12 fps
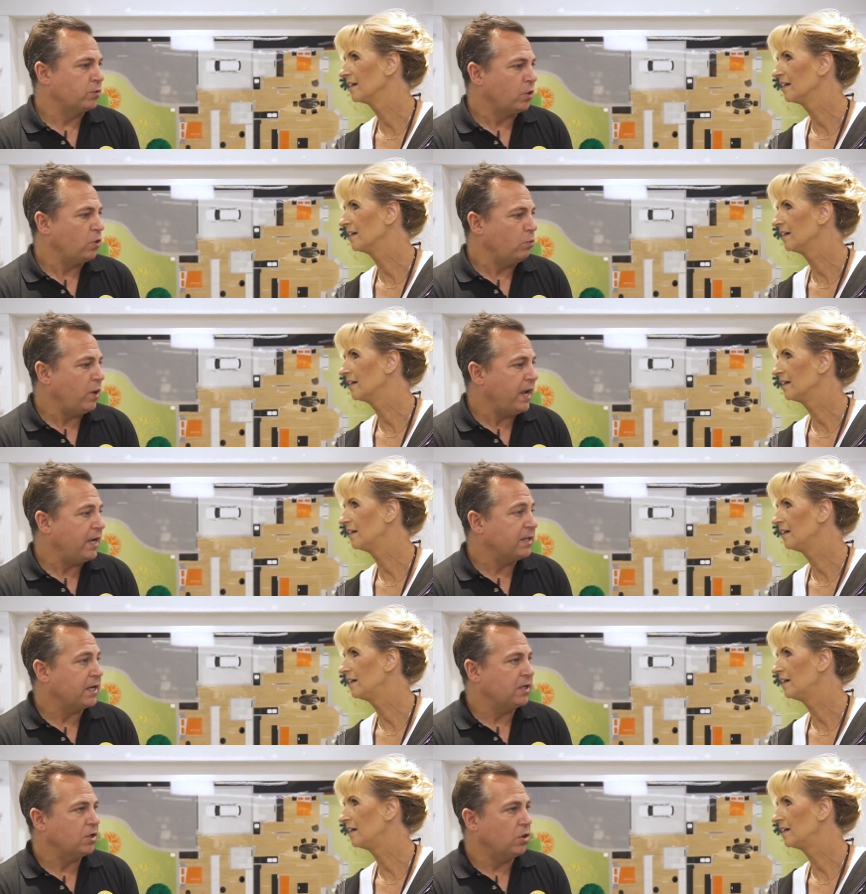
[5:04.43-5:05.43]
Speaker 1: are not aware
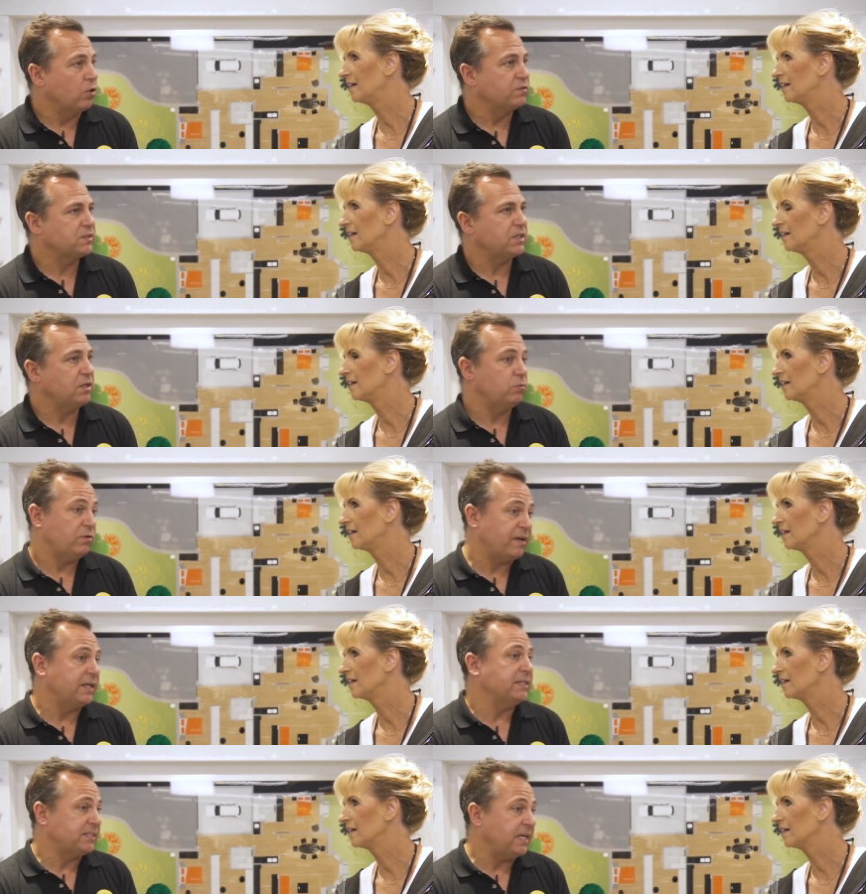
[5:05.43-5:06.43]
that obviously with
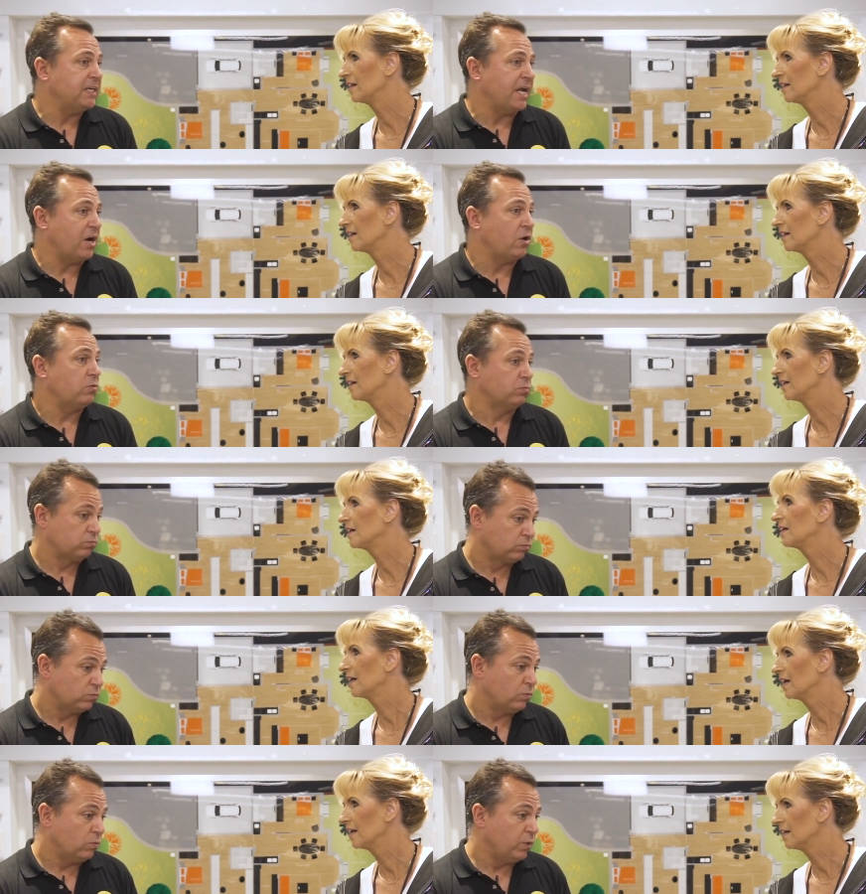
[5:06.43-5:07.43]
led now
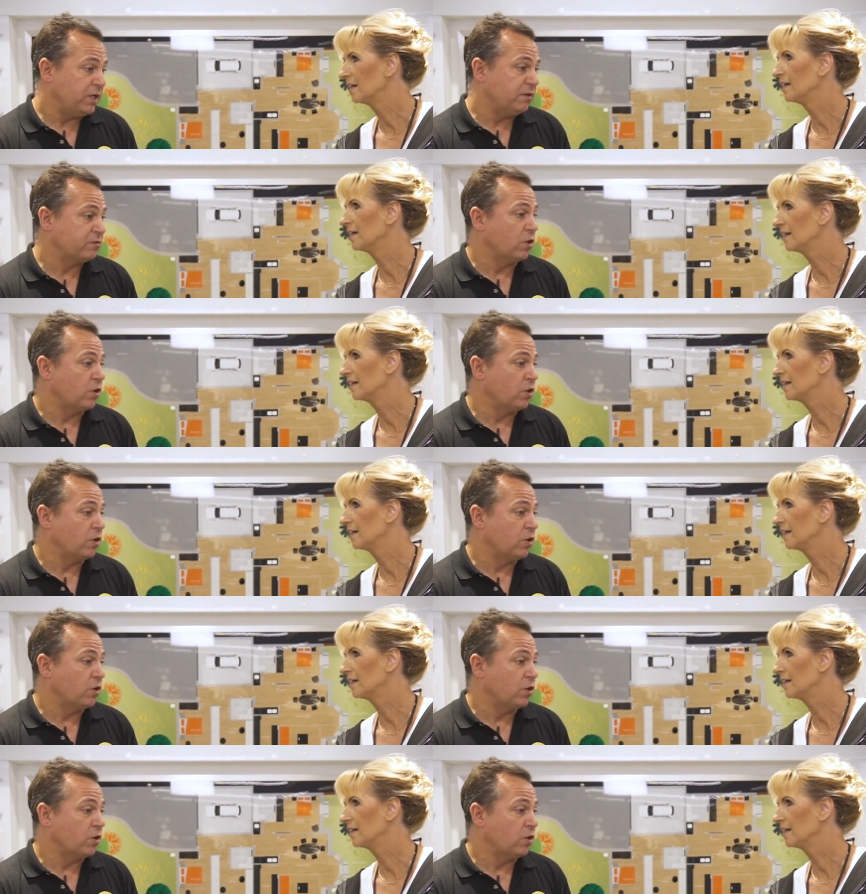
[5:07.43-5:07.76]
we've